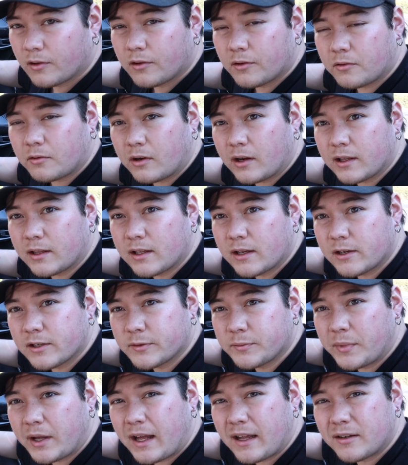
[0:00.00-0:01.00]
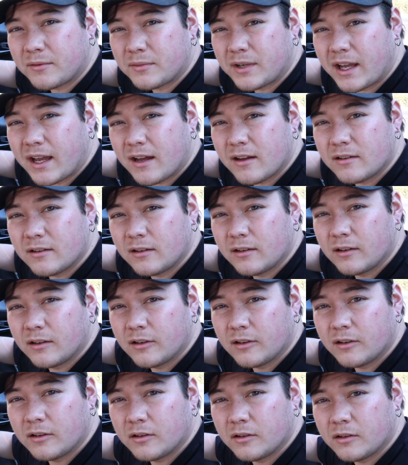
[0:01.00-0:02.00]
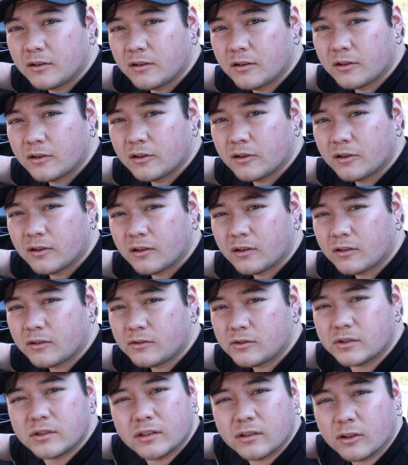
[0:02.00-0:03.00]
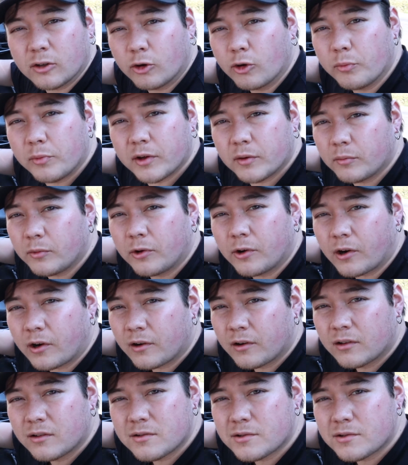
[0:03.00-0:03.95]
Right there's bottomed out. Just a little bit more.